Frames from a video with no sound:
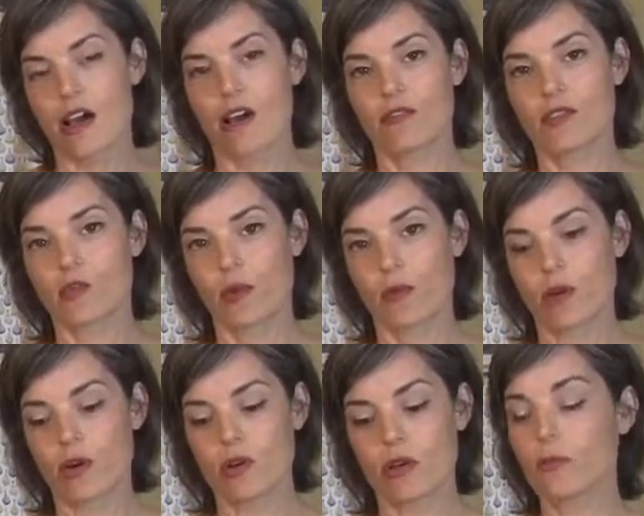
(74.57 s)
of soy
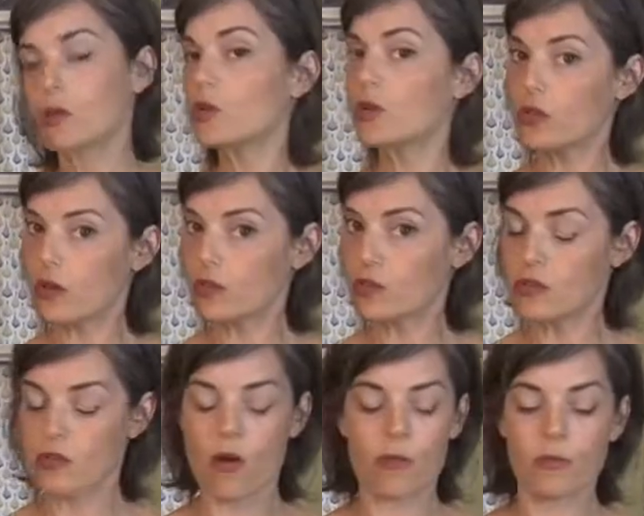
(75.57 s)
milk, but you could also
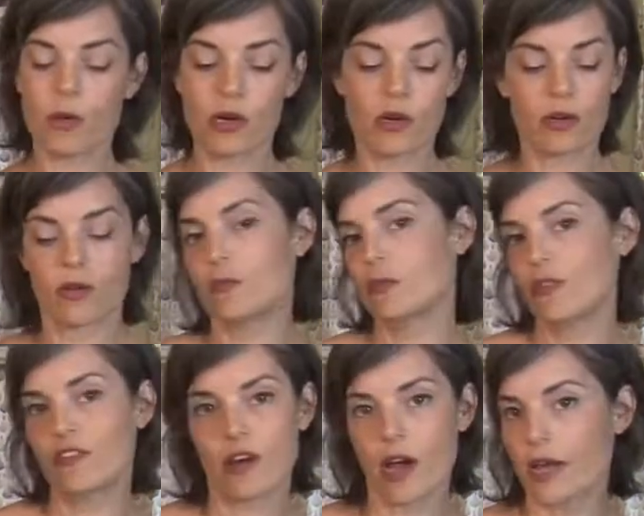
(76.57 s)
use almond milk, it would
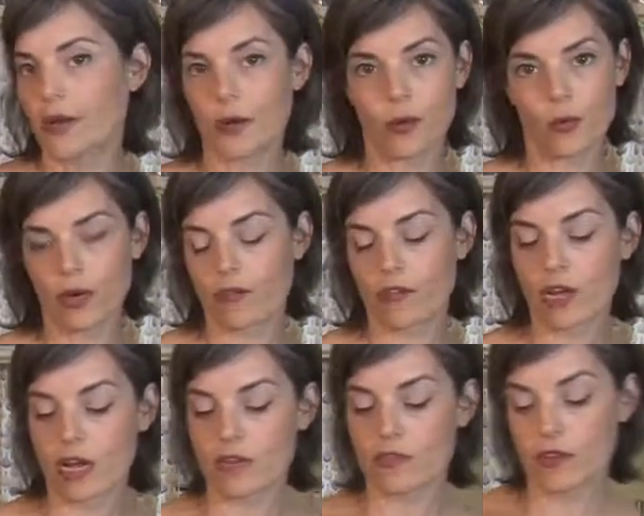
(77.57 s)
be fine, or whatever
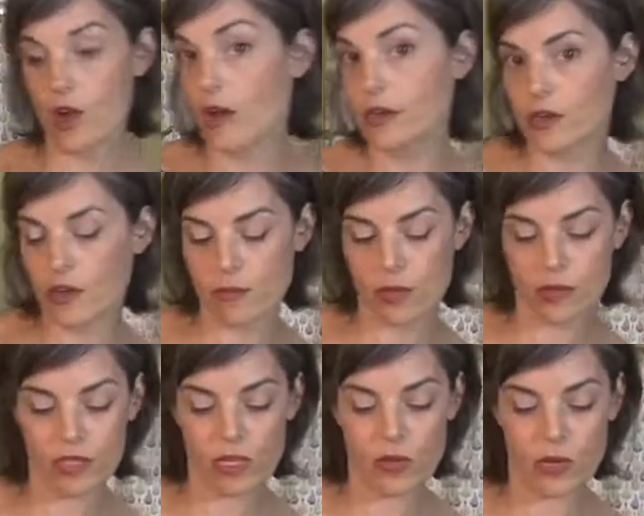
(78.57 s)
kind of non-dairy
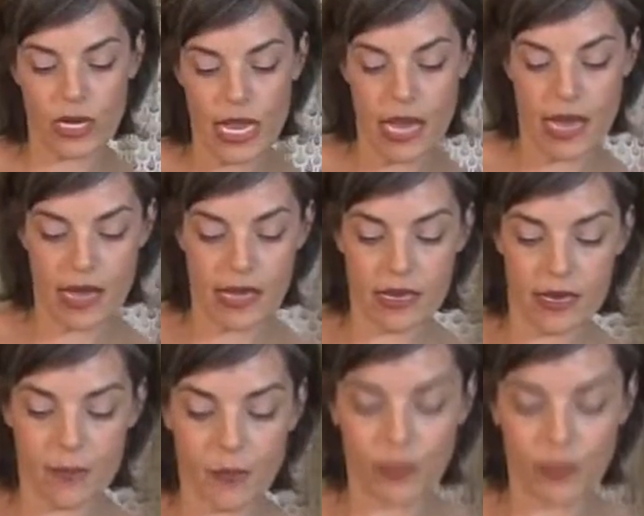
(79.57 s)
milk that you want to add.